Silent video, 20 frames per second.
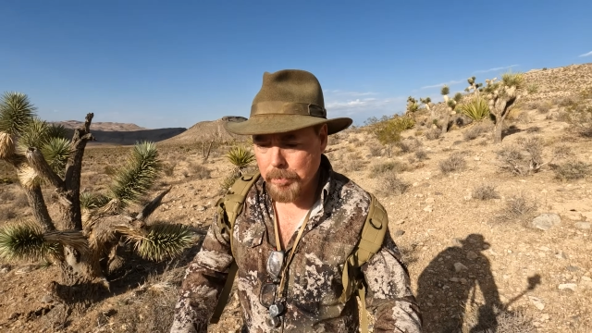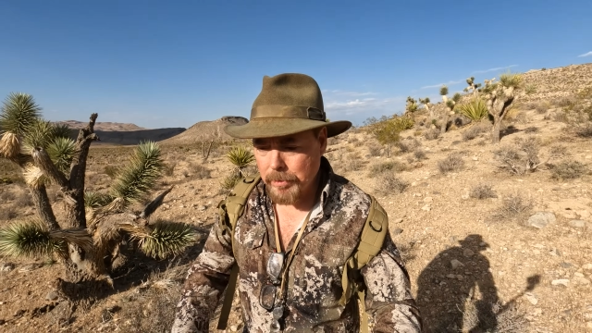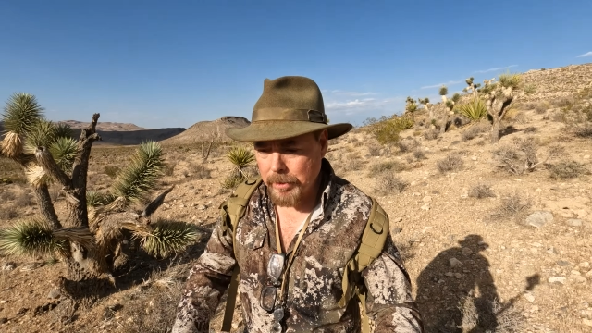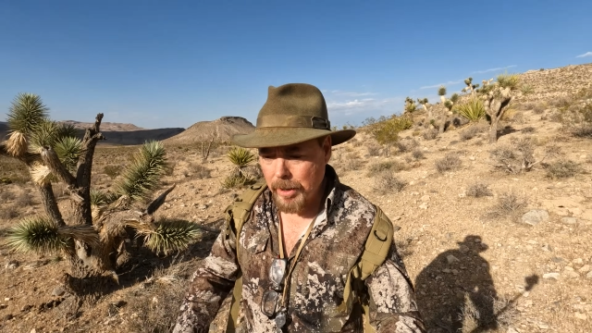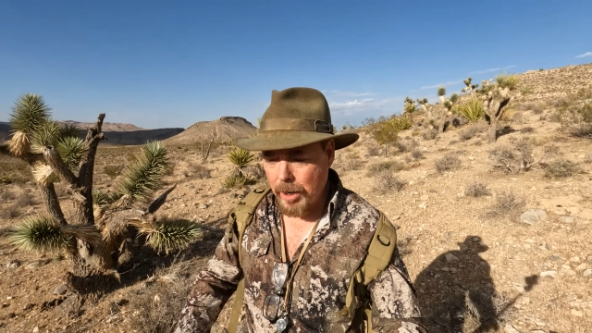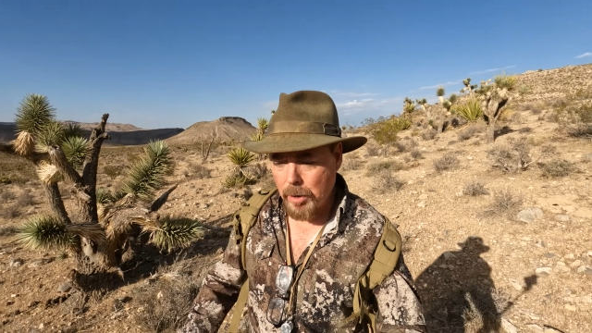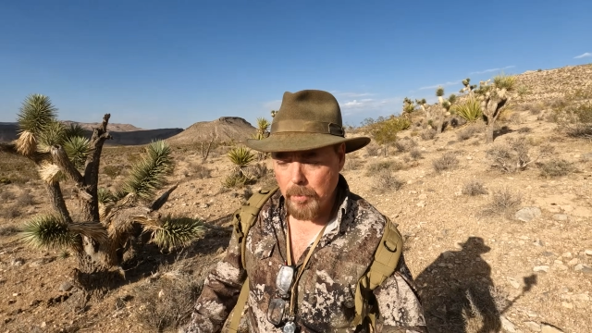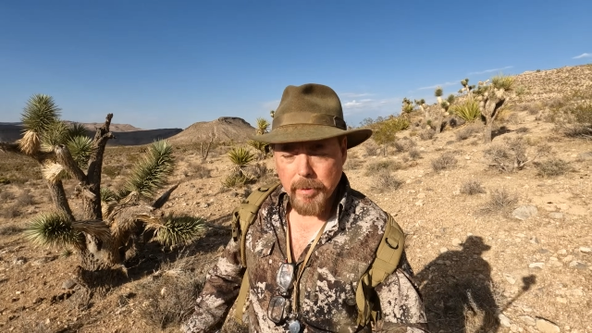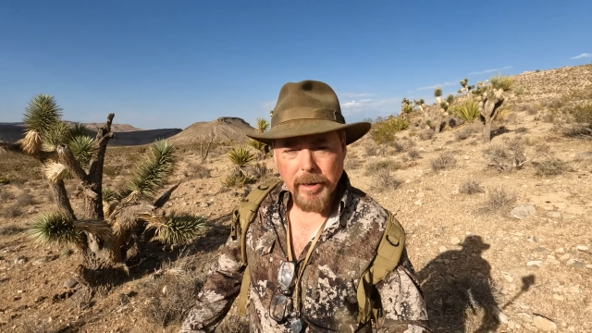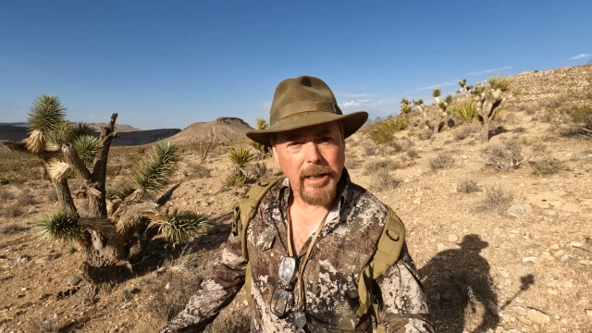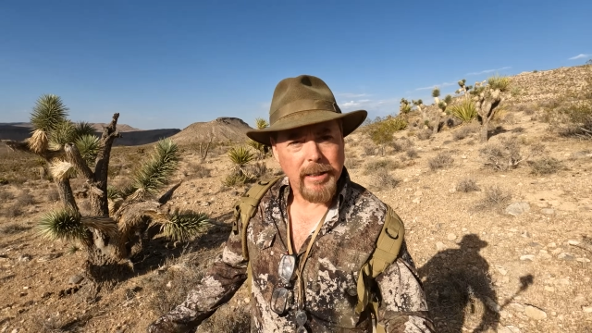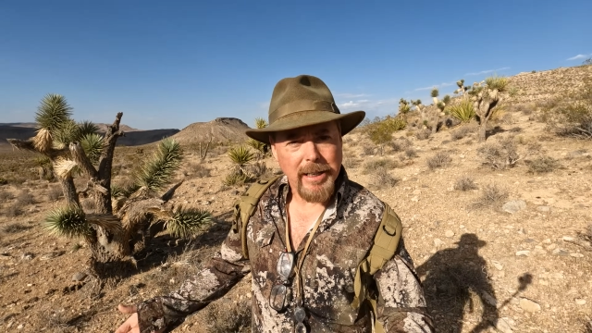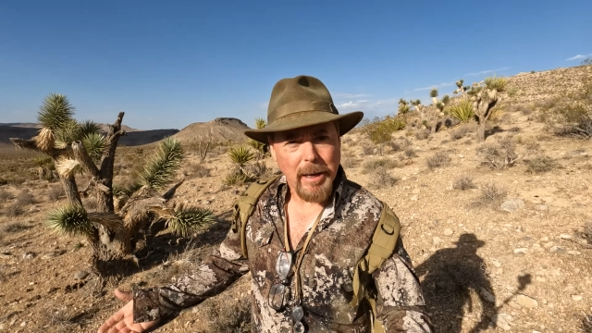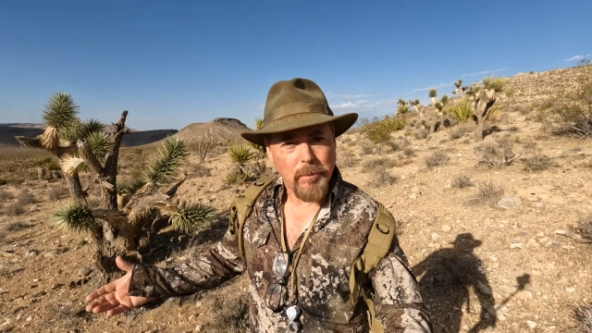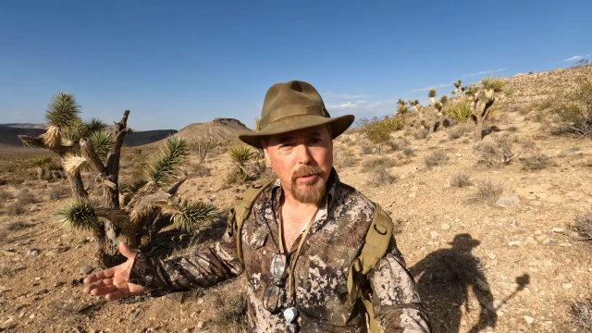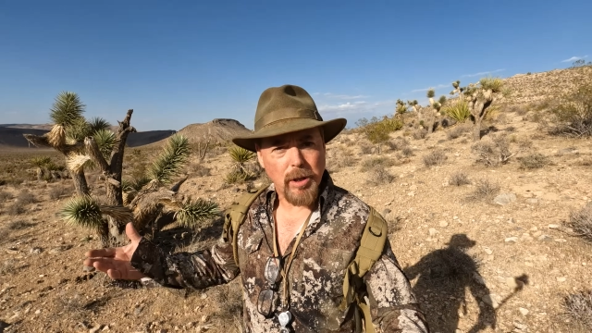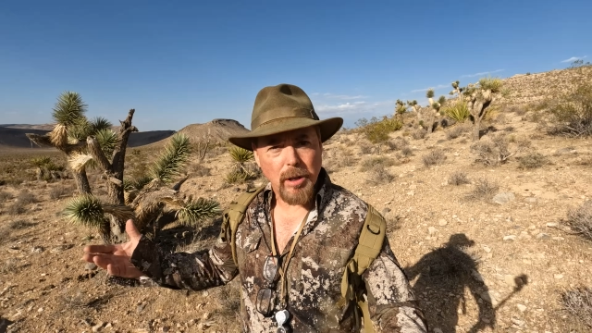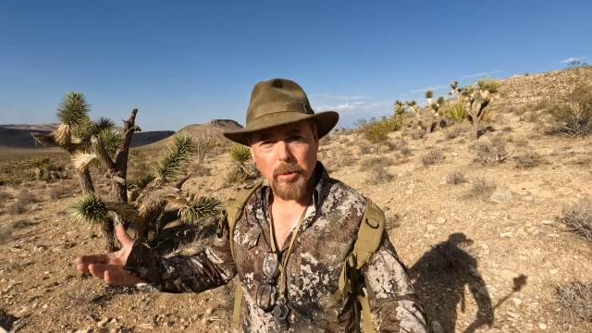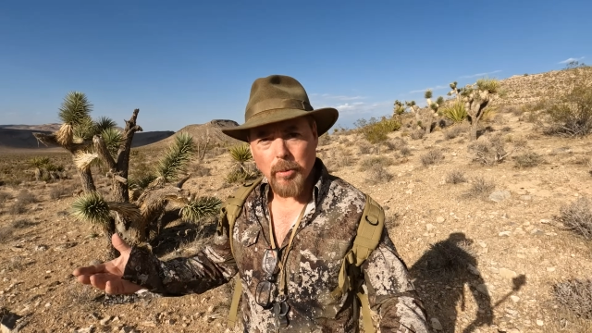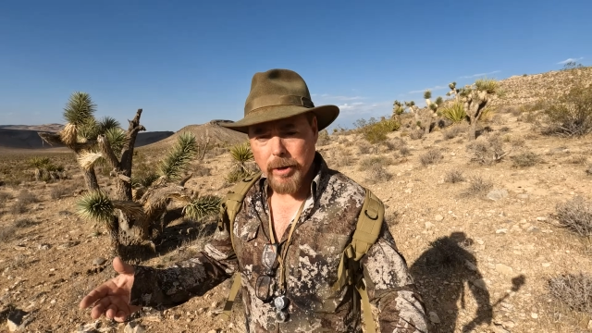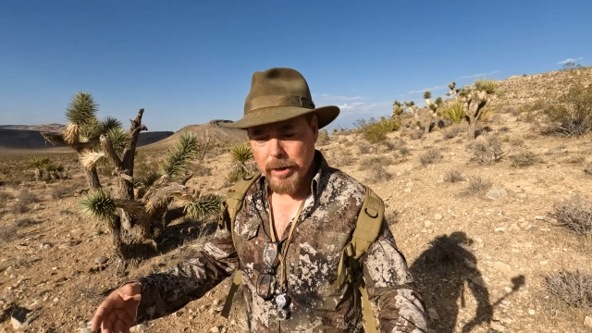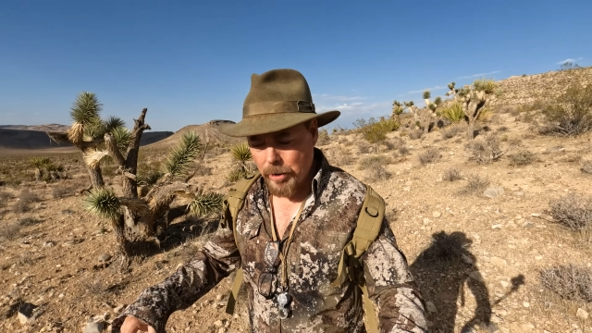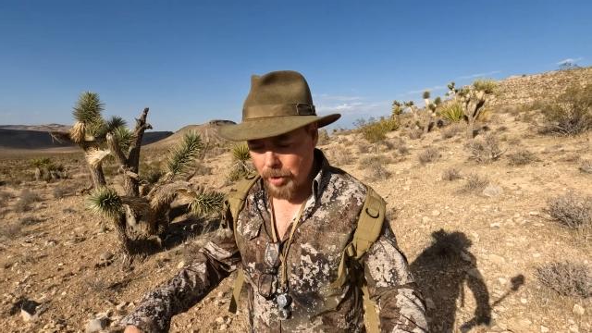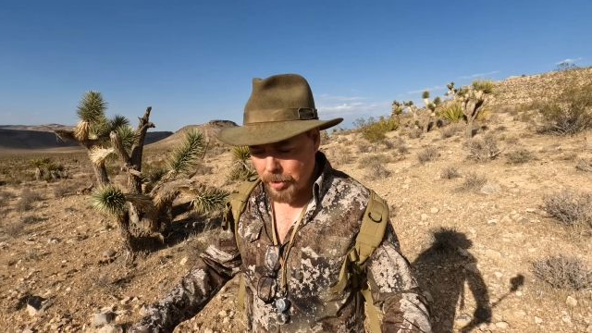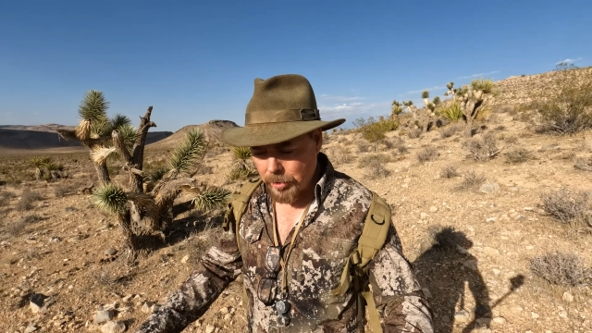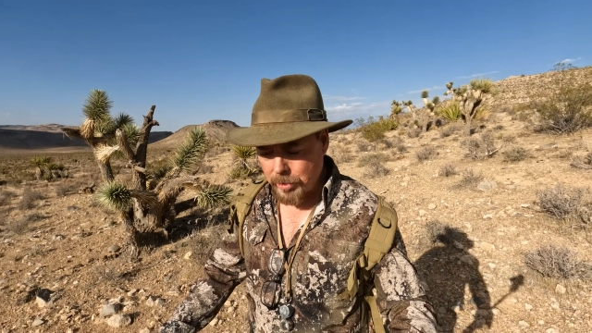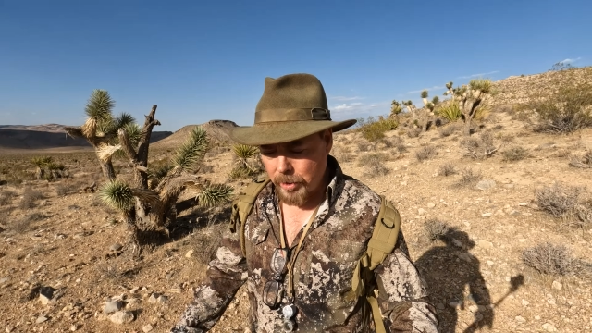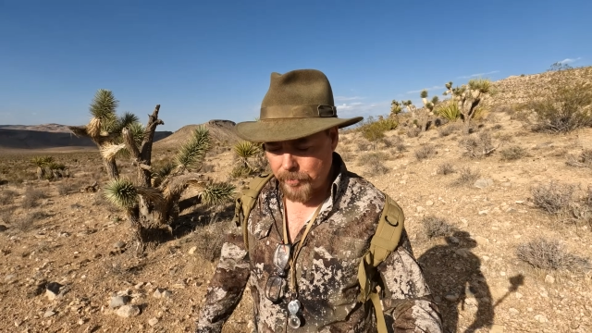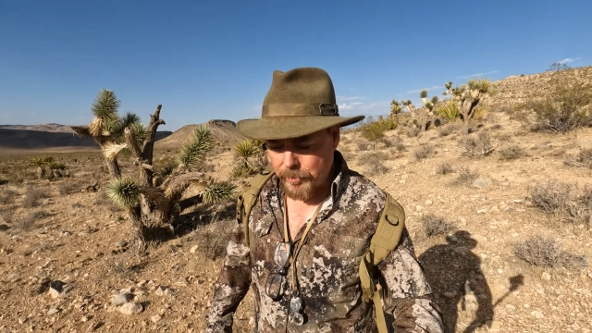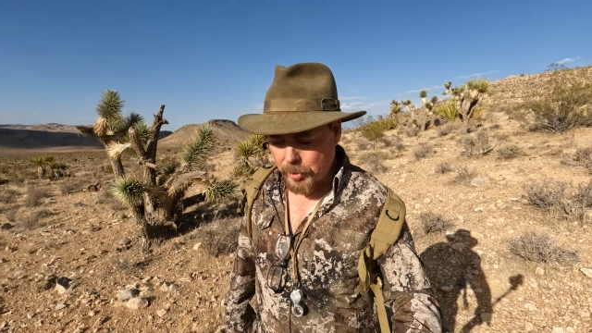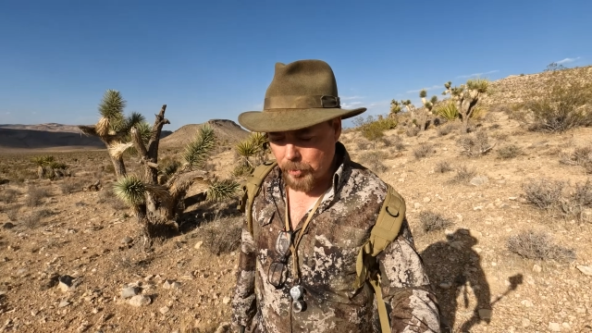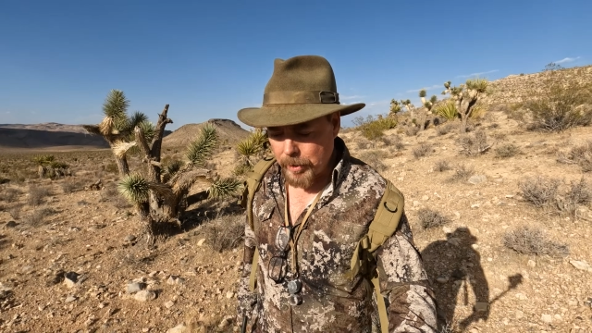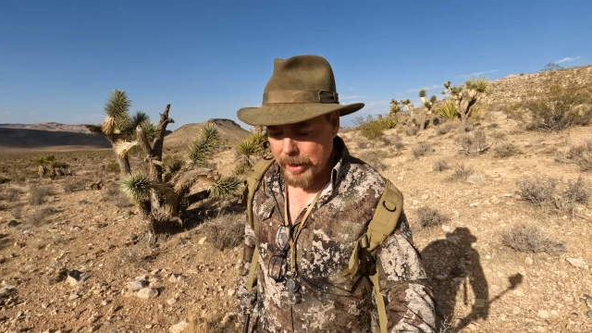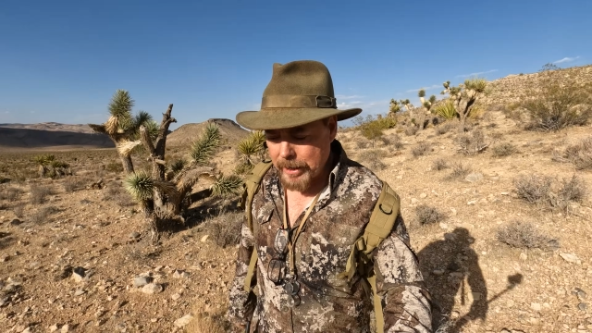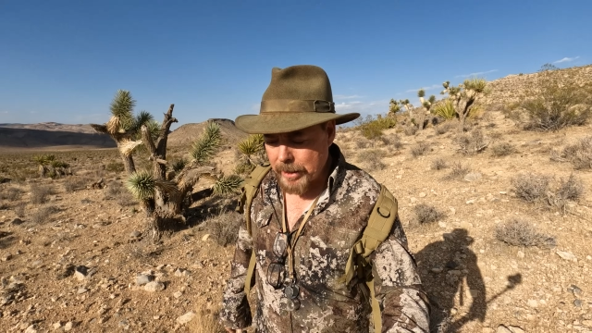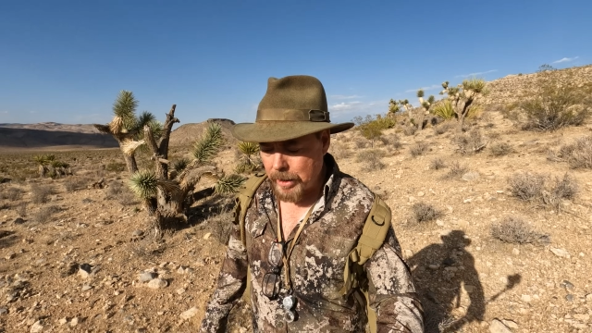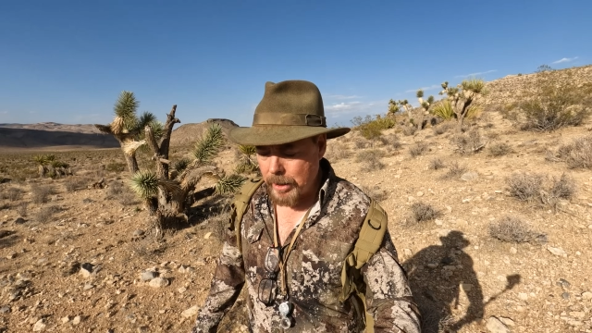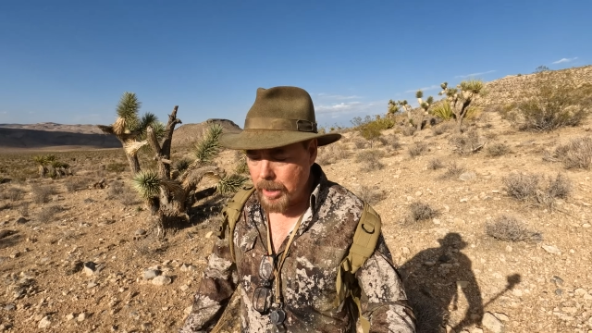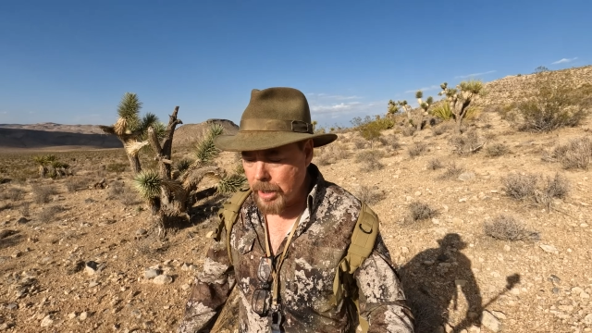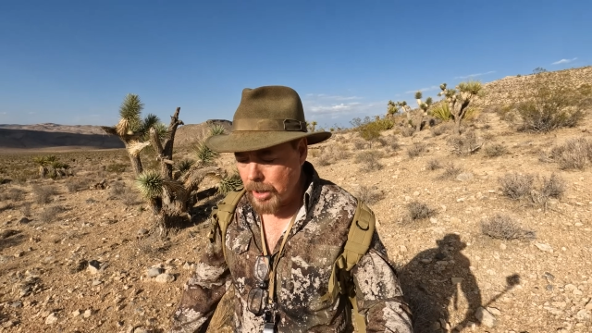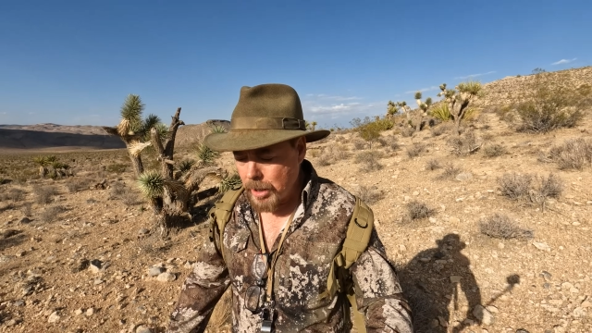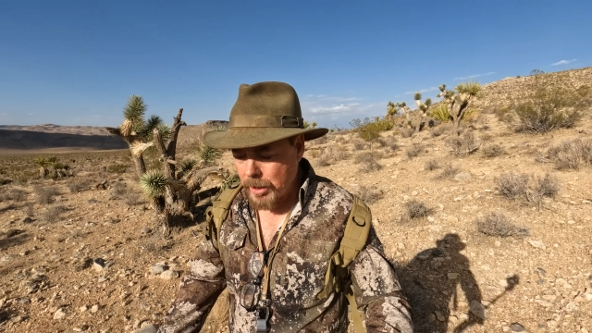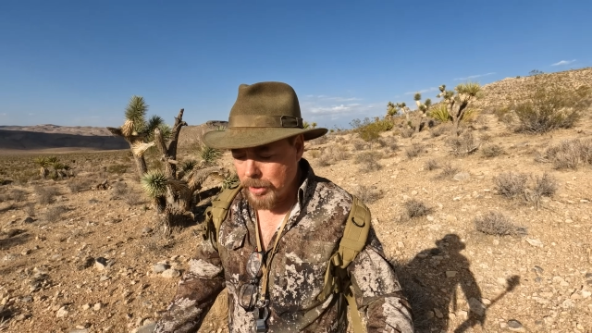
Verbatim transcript: below because I'm sure we'd all love to read it